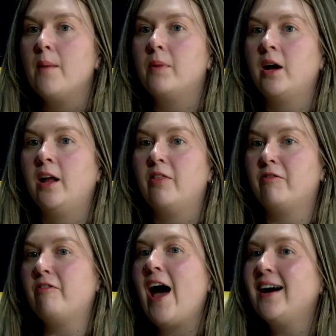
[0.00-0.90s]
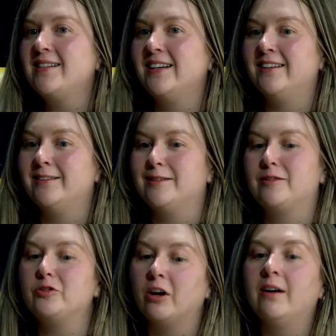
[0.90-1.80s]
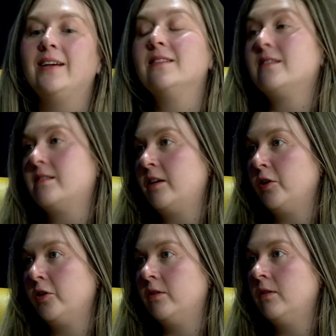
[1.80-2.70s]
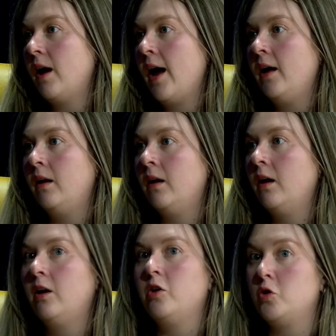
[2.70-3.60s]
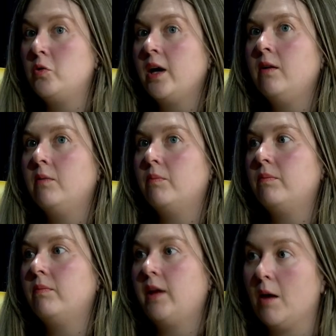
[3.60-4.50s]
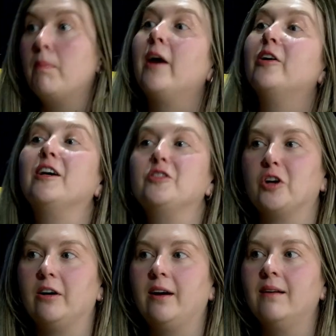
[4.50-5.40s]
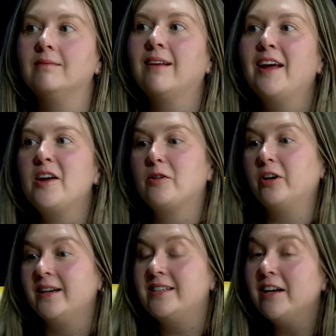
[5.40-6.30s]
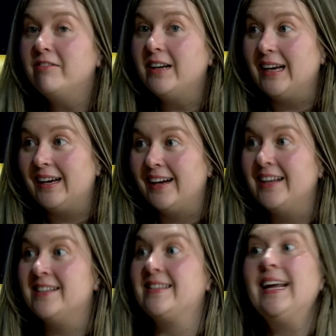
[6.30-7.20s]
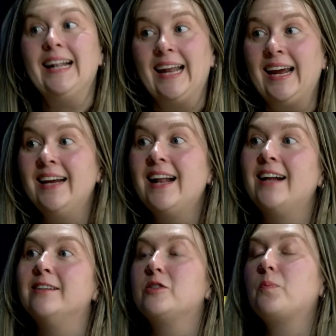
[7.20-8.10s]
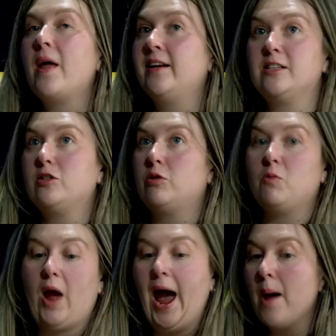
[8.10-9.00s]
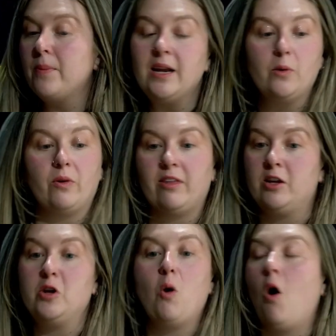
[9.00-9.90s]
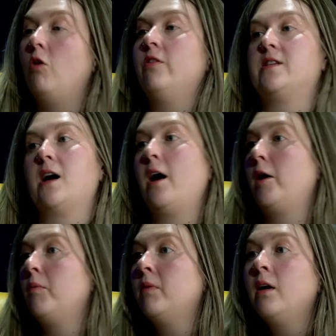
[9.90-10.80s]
But the fact is, drawing is a skill, and you can get better at drawing. Creativity is innate, and it's happening within you all the time.